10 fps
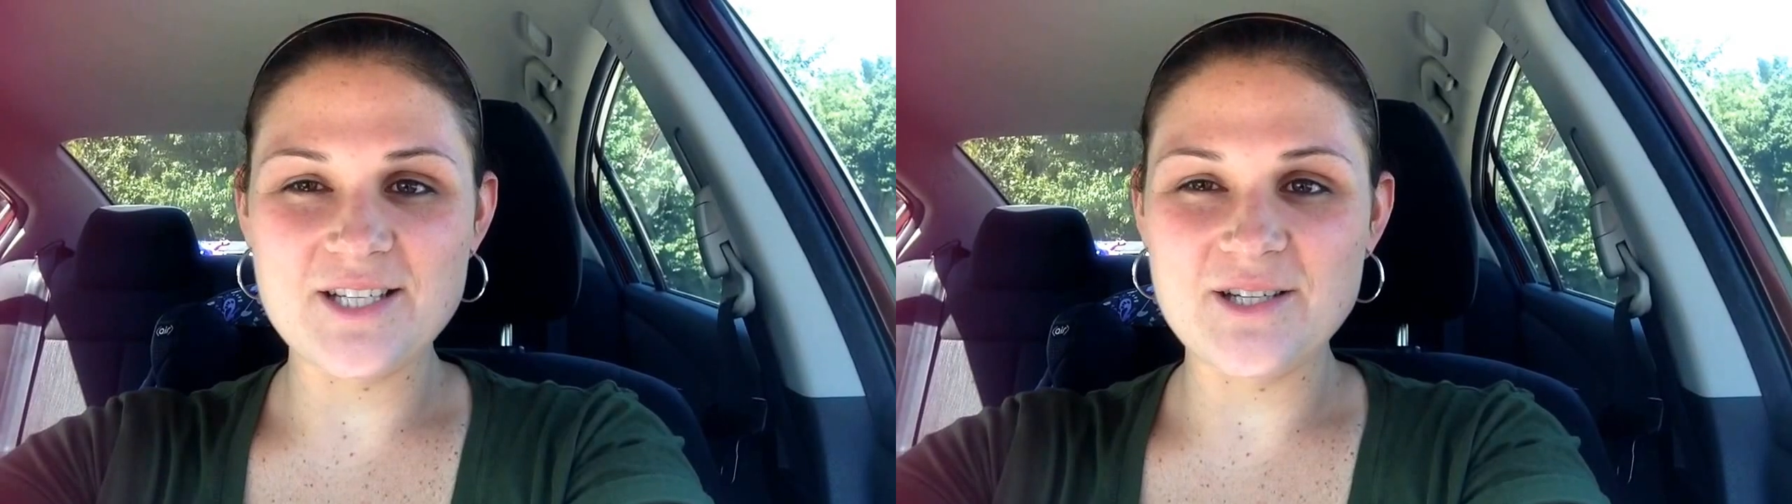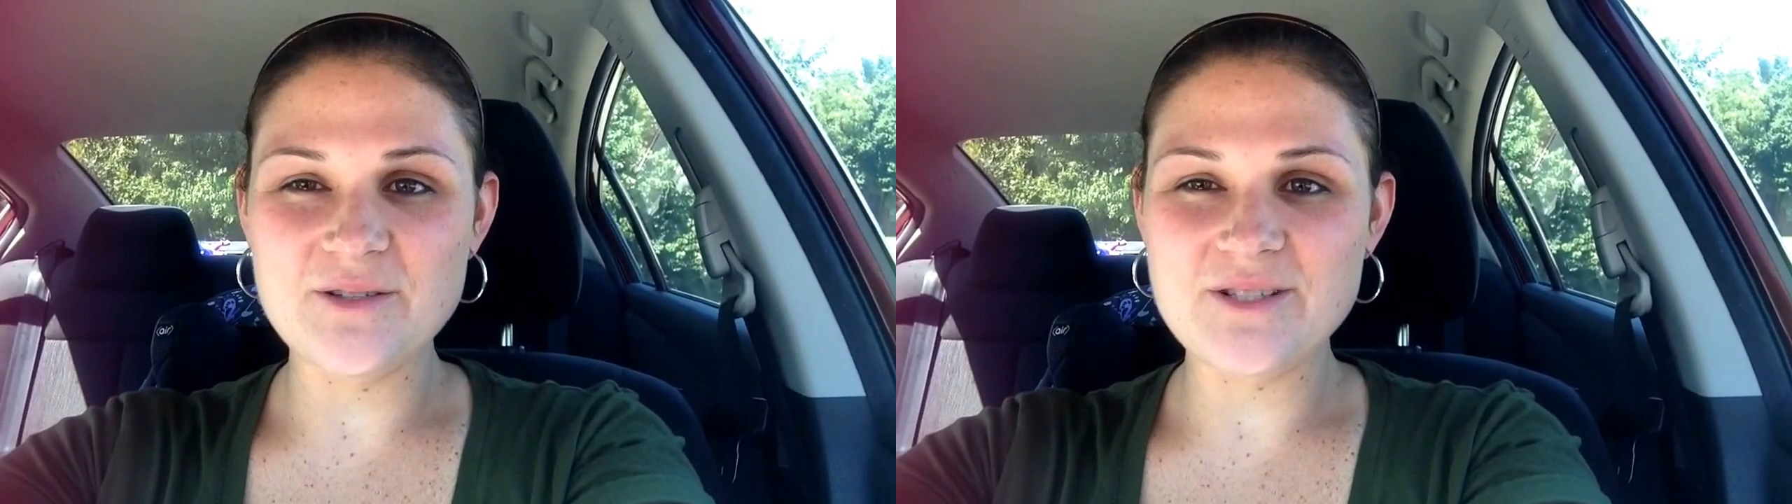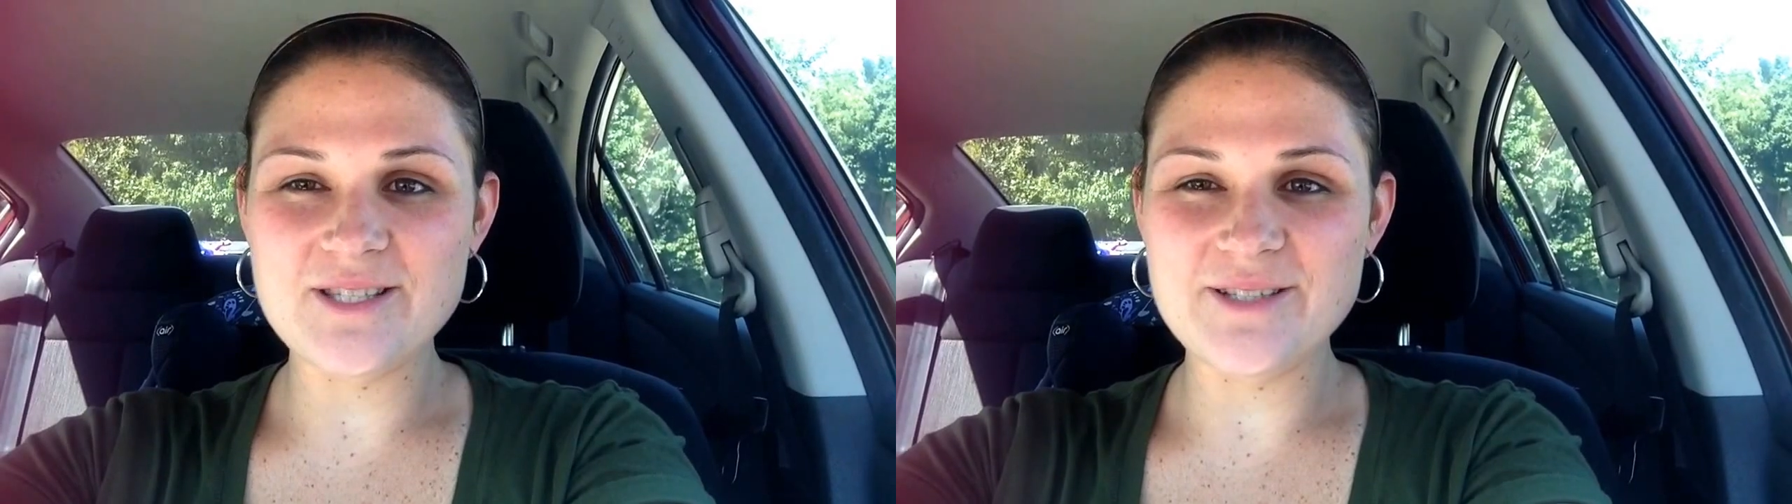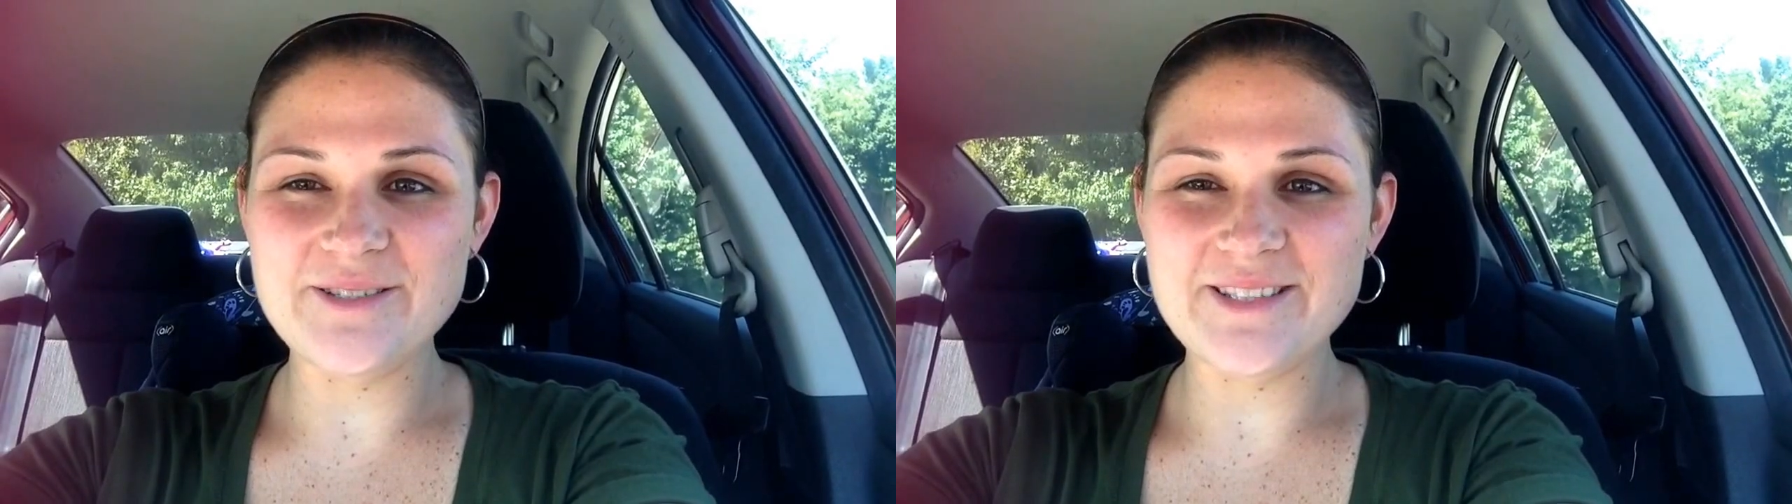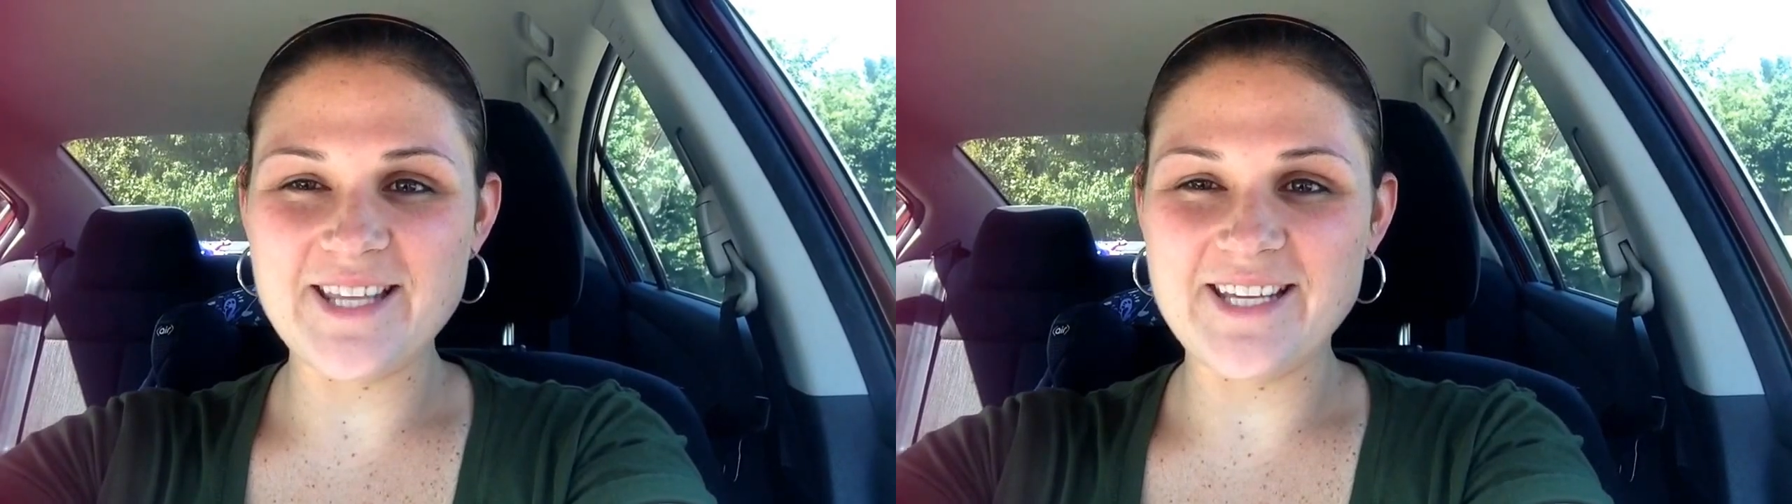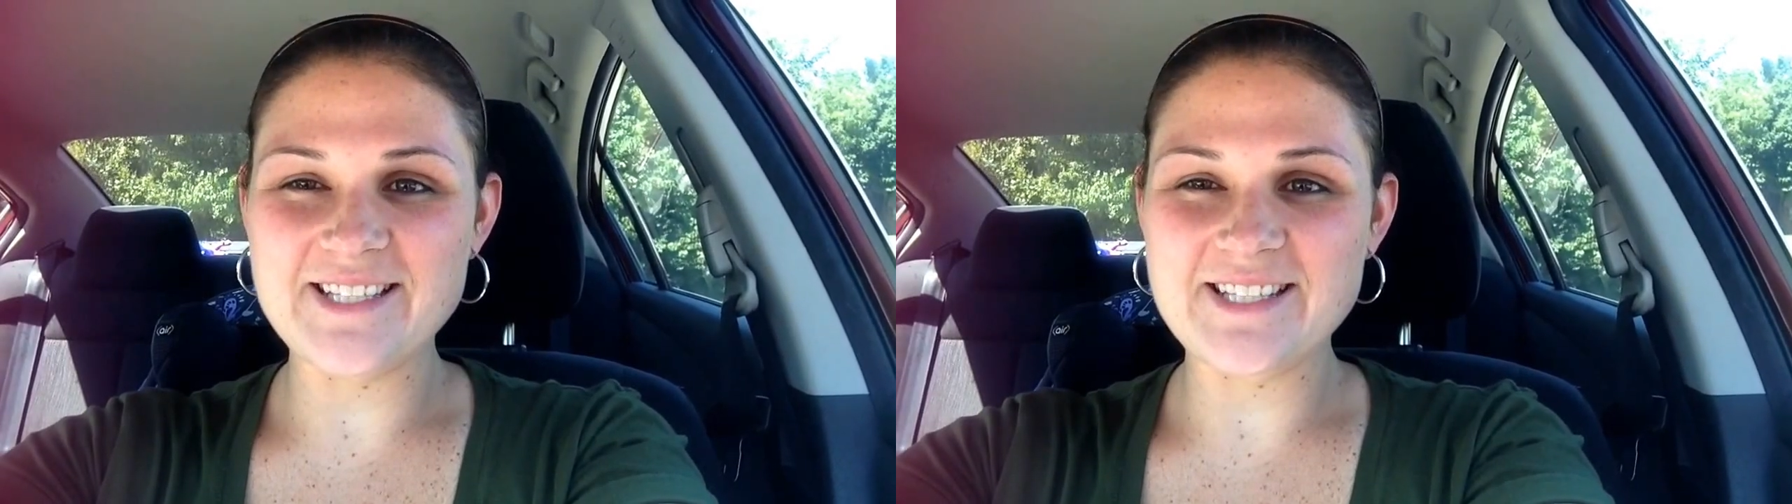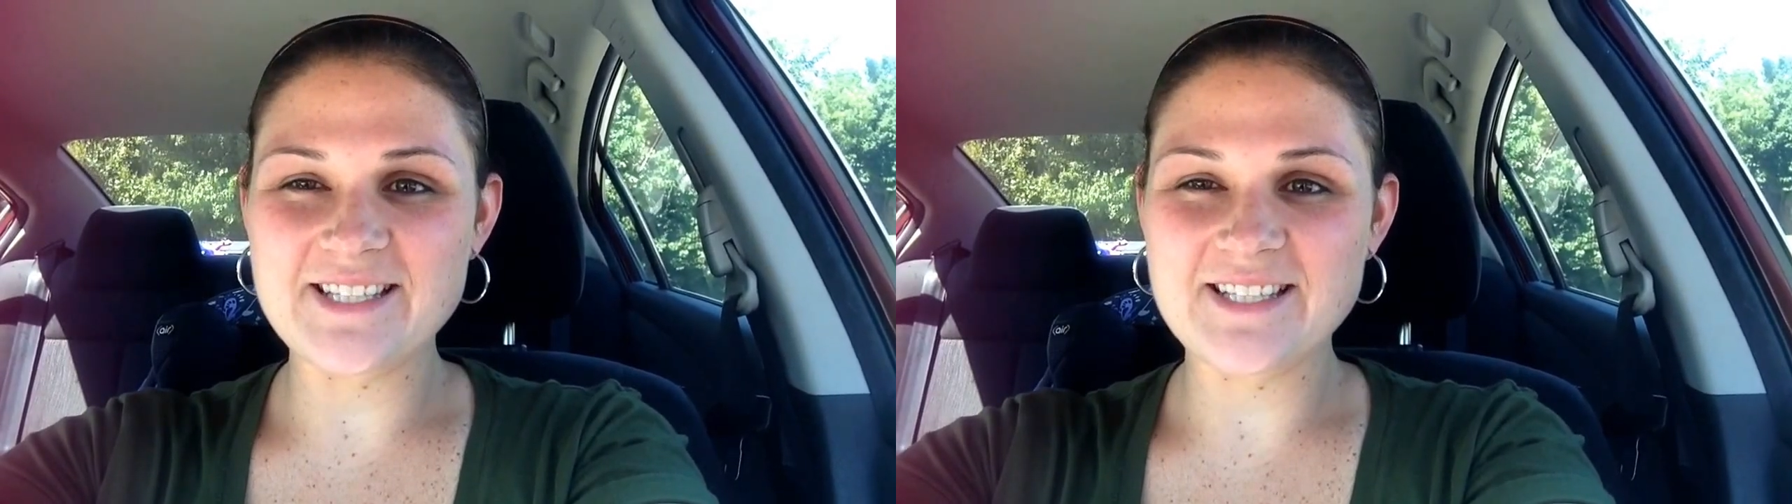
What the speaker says: you soon. Thanks.